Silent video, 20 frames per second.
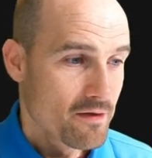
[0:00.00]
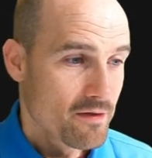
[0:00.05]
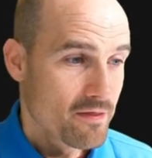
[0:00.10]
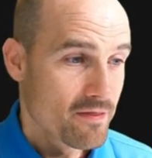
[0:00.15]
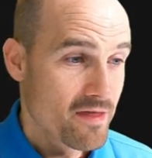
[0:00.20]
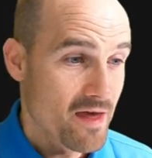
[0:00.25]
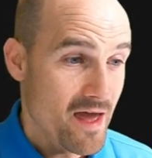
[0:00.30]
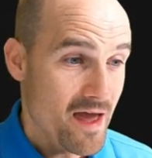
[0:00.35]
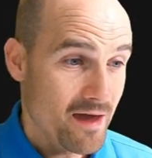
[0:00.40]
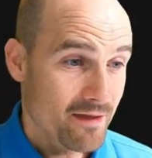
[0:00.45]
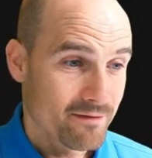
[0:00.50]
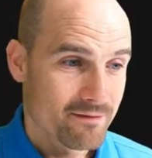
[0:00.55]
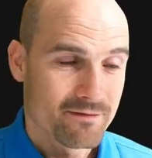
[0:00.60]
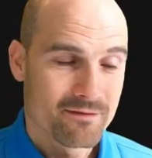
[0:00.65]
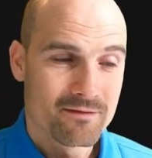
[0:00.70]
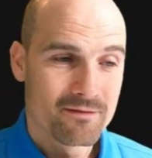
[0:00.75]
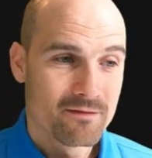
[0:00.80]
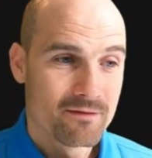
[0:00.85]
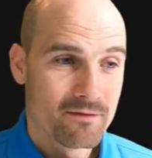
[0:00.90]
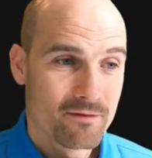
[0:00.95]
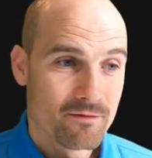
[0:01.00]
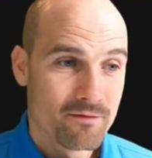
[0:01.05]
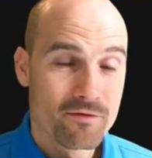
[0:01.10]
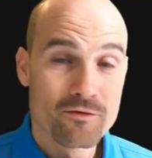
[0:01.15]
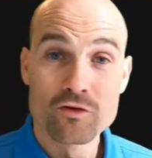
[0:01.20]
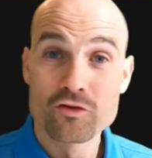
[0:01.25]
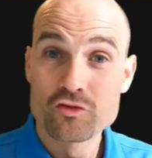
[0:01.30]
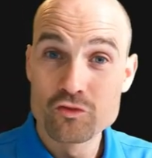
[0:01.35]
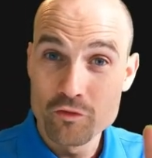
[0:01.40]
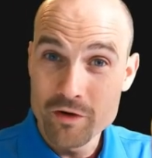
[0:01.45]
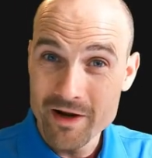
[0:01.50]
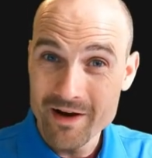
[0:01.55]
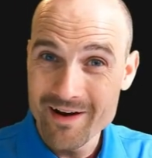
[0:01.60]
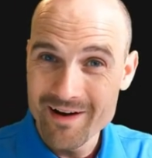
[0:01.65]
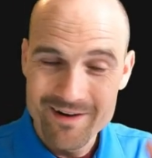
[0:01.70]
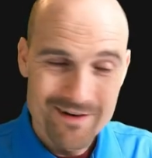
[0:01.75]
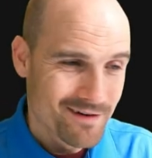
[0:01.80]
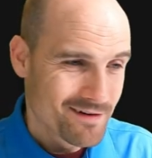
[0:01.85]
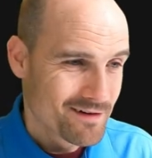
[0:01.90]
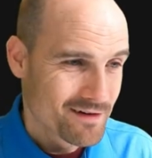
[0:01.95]
Then the
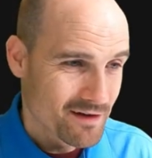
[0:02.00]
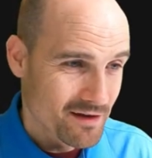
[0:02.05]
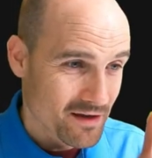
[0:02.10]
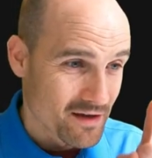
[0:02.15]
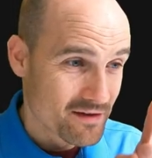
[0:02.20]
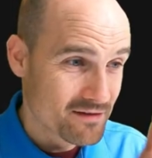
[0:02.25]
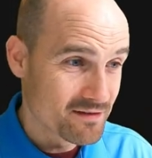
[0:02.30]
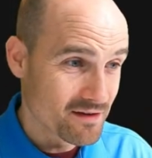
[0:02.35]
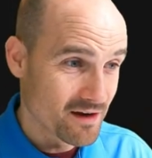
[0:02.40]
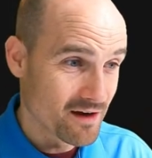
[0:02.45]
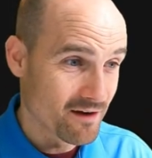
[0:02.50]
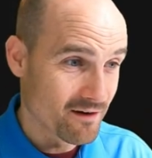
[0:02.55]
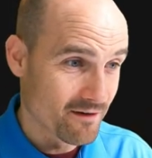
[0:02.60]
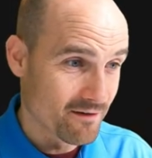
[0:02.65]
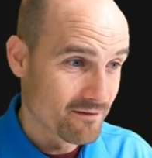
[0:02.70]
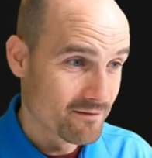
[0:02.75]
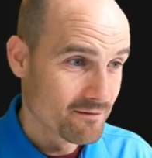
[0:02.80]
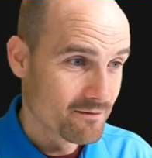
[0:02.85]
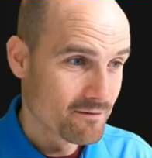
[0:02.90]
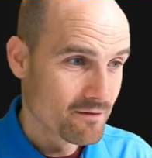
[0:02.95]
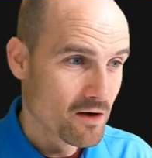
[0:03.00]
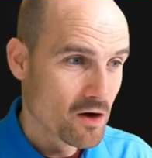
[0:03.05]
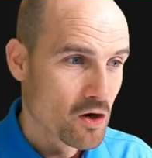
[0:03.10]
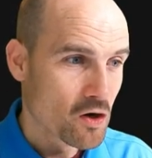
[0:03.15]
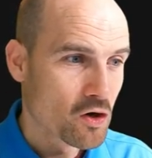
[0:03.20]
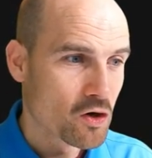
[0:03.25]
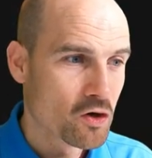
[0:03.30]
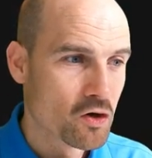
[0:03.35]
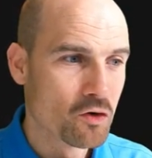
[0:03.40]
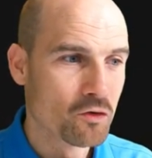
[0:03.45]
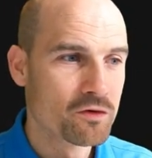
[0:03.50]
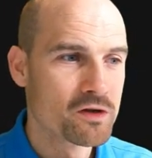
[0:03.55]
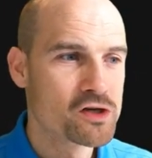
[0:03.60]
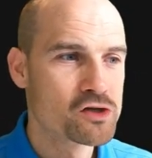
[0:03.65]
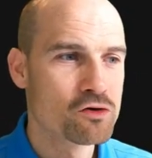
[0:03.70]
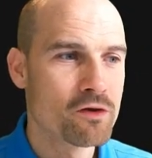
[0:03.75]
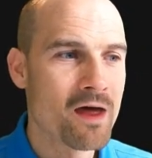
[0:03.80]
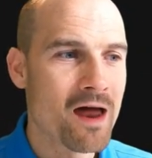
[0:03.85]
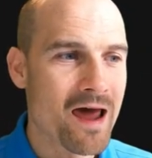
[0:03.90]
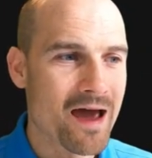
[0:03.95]
trick is here,
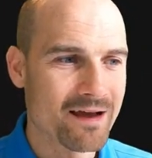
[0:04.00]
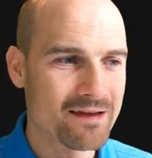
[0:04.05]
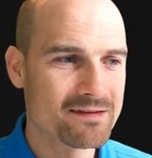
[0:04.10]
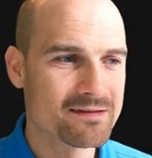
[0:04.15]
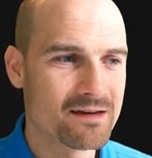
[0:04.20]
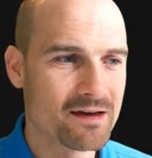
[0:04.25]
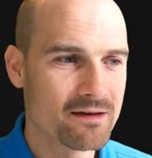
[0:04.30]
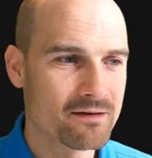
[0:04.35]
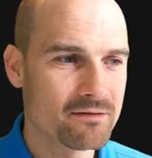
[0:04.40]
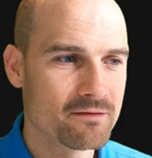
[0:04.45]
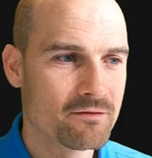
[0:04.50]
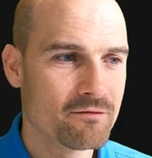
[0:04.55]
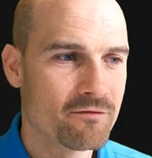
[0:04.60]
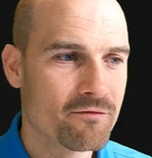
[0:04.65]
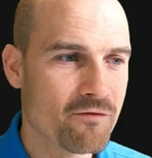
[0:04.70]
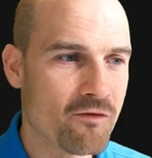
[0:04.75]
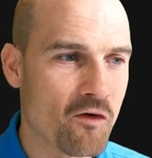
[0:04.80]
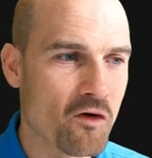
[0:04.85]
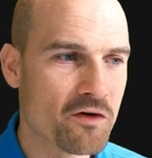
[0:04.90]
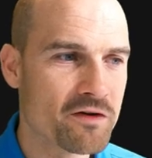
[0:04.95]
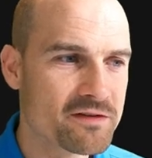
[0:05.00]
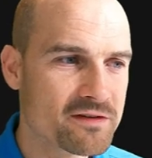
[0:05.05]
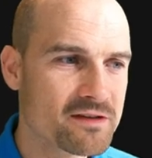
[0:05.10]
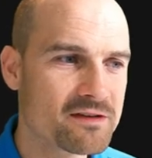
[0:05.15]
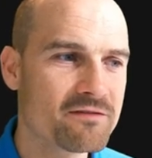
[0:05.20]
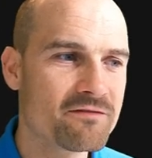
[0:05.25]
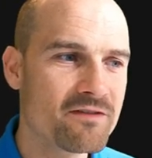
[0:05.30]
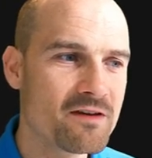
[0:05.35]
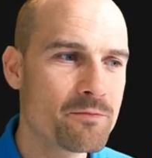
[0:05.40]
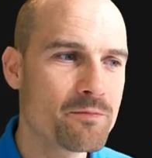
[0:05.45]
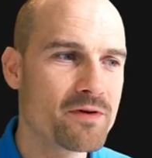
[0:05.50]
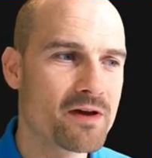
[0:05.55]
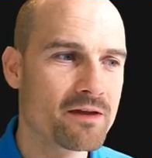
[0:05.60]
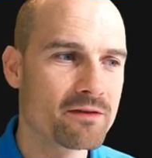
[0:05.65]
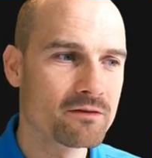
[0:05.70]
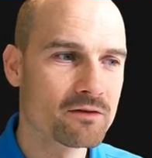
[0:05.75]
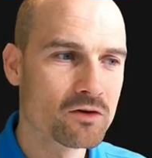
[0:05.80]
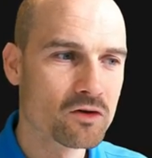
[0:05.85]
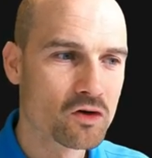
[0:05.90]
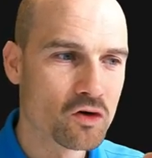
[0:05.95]
conditional access for this V P
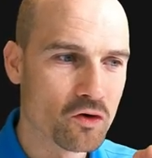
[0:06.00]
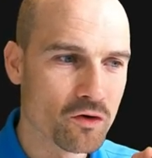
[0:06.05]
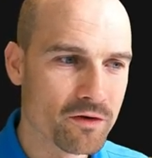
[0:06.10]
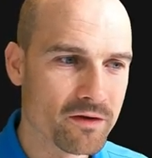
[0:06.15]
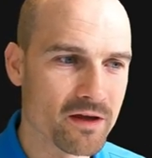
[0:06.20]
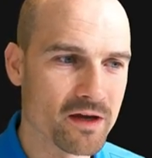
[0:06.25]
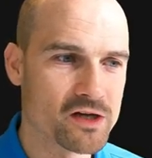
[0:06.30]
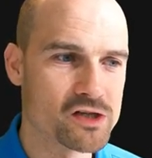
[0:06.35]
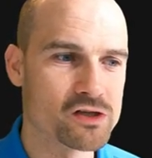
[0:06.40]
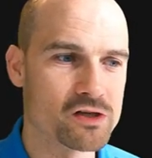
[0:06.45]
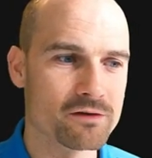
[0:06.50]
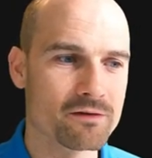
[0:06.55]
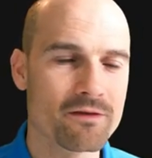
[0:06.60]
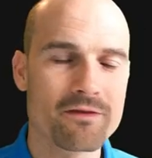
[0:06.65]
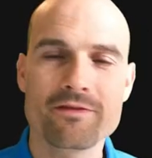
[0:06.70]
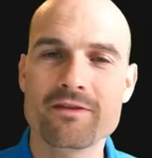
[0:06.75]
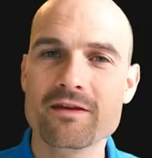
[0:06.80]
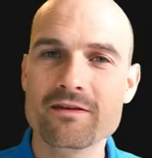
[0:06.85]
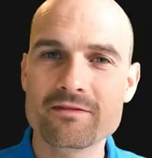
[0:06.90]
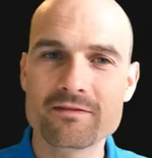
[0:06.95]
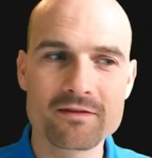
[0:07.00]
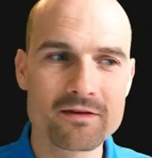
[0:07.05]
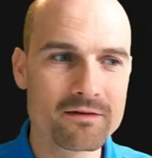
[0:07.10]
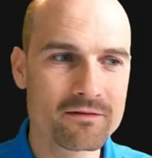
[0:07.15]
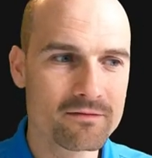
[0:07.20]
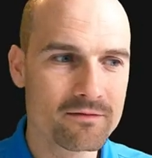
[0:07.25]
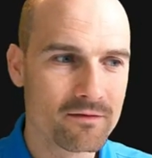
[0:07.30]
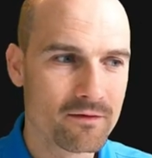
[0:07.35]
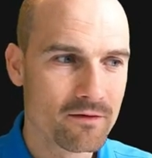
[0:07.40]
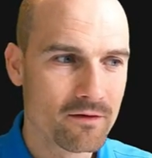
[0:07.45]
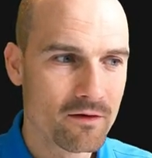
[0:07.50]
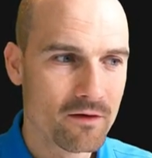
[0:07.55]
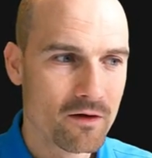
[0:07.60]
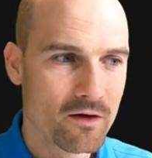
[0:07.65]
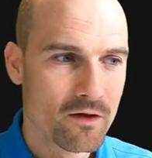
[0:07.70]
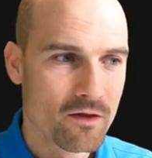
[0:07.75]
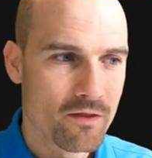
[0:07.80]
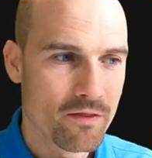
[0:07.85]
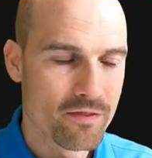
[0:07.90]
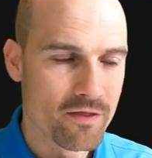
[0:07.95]
N connection. This is
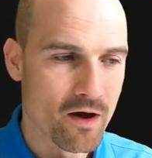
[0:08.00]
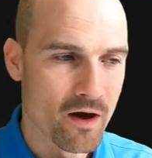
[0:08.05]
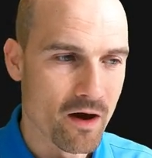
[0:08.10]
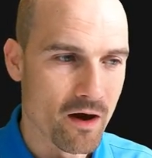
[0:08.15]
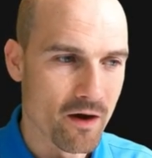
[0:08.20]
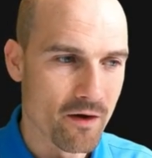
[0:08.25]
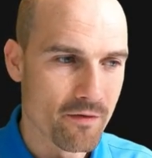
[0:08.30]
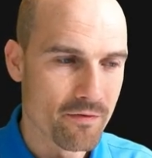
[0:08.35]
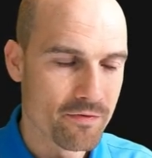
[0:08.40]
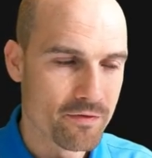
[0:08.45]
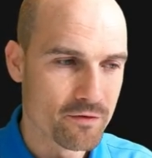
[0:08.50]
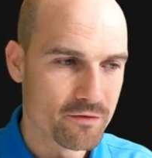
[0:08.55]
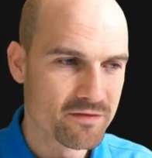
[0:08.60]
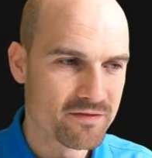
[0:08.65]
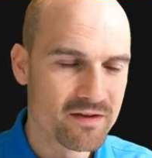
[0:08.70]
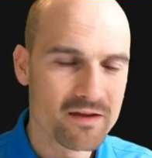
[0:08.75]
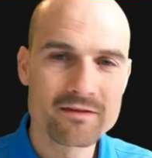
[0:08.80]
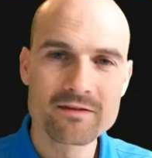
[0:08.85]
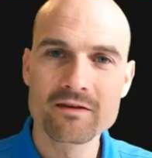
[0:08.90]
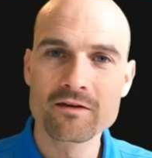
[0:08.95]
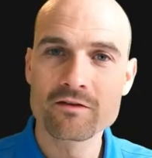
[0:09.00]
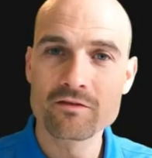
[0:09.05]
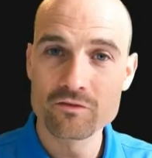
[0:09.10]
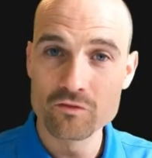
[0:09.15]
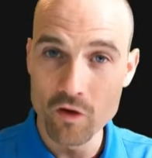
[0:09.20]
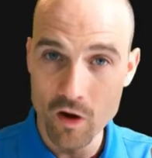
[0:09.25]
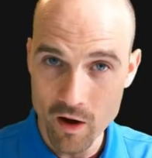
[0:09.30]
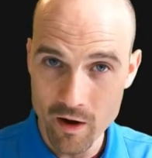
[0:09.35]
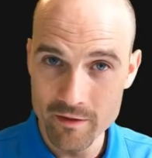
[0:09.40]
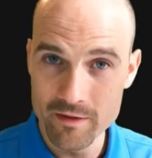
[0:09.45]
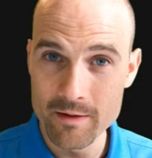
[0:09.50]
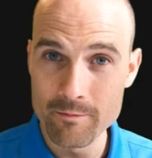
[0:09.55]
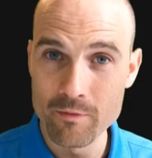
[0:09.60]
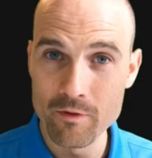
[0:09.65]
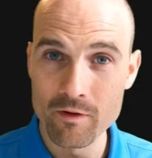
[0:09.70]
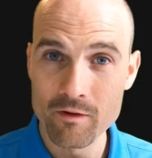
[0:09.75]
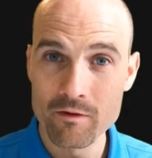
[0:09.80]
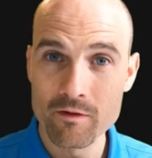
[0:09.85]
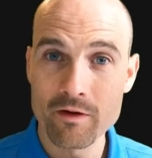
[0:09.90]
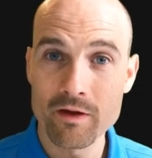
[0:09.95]
the, the settings to
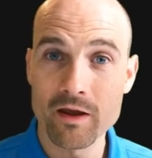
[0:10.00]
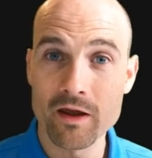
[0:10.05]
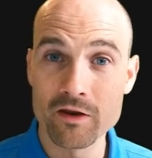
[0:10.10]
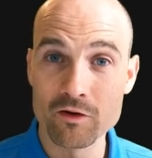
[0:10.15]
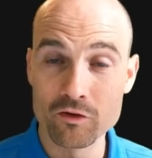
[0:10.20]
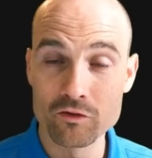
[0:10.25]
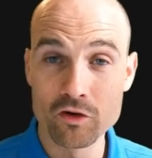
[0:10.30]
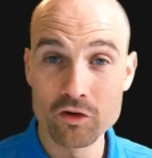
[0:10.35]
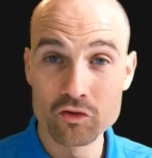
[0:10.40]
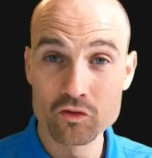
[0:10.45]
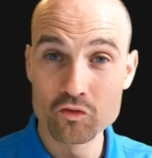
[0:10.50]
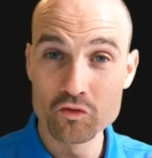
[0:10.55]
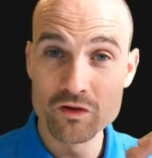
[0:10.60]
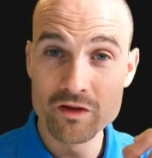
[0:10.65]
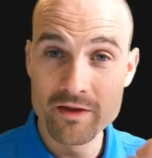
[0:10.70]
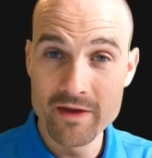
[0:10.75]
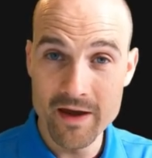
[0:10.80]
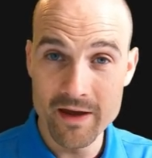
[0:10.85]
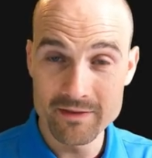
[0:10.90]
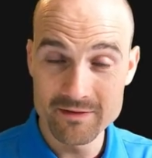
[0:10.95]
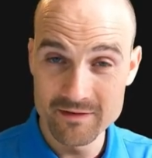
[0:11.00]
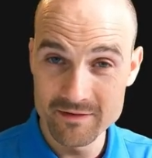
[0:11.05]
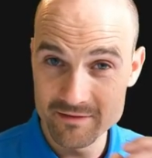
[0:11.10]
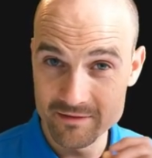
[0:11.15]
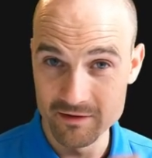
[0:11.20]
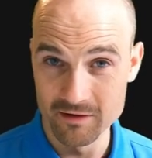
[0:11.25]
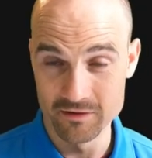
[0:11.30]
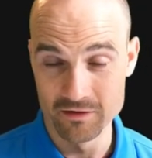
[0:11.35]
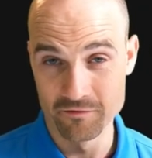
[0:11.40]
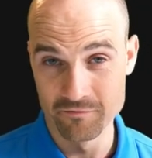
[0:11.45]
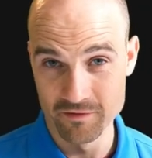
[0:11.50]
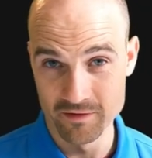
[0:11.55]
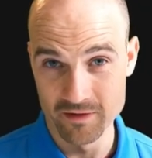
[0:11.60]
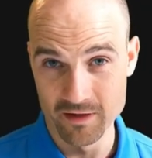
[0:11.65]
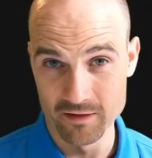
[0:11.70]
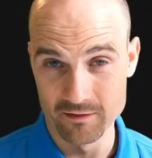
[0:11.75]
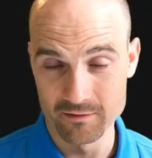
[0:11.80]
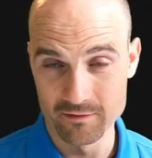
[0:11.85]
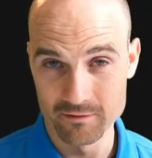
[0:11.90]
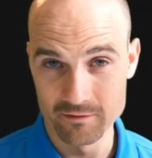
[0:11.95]
enable in order to get this
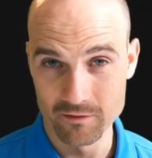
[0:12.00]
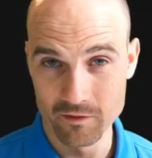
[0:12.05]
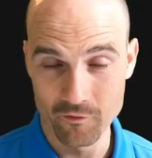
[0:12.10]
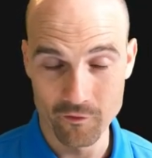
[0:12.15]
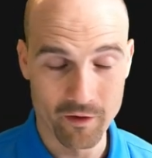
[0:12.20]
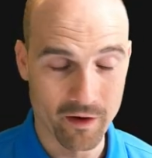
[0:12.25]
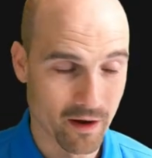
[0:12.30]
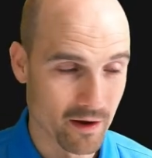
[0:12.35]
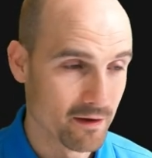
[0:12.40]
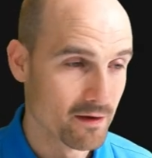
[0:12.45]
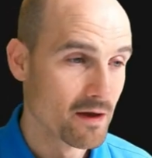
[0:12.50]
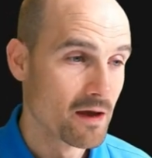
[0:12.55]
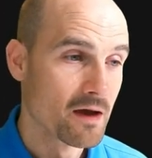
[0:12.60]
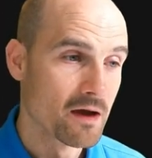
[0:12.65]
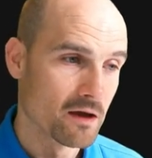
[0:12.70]
certificate, okay?